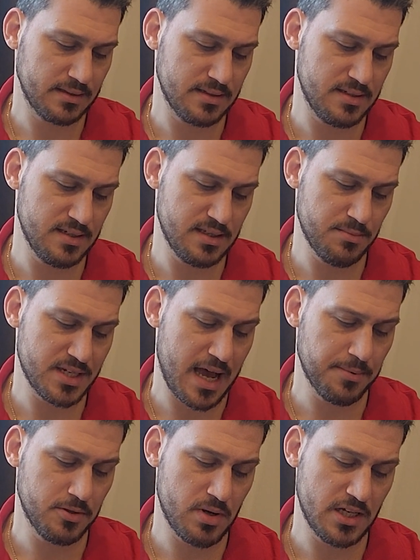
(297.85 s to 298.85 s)
The system is
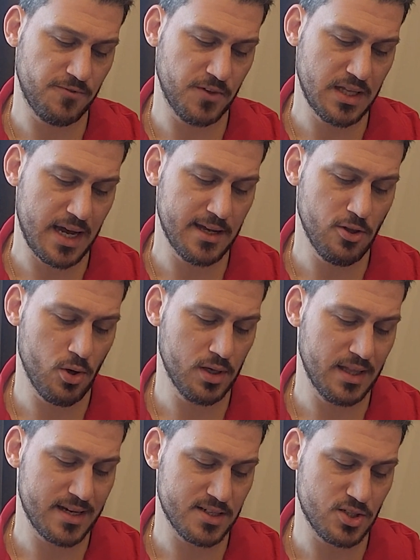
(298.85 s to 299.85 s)
optimized for dialogue.
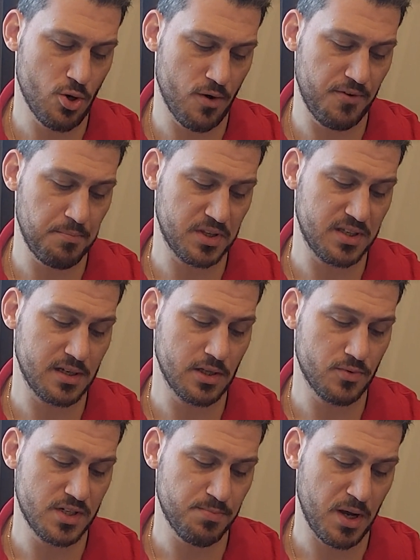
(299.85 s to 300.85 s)
Let us know if a particular
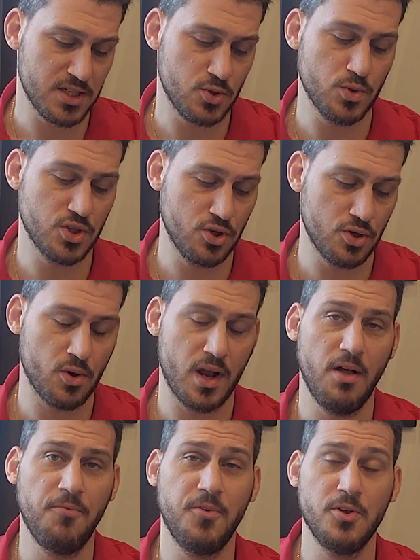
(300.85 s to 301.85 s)
response was good or
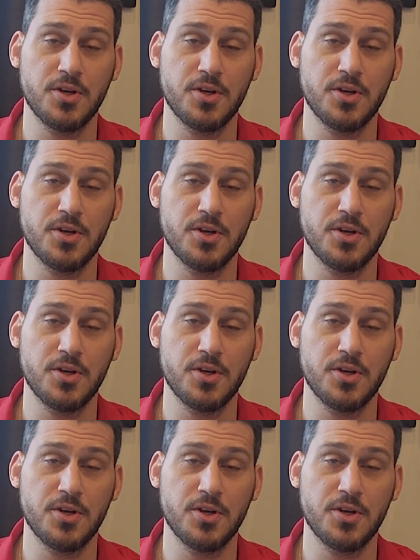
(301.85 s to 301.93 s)
helpful.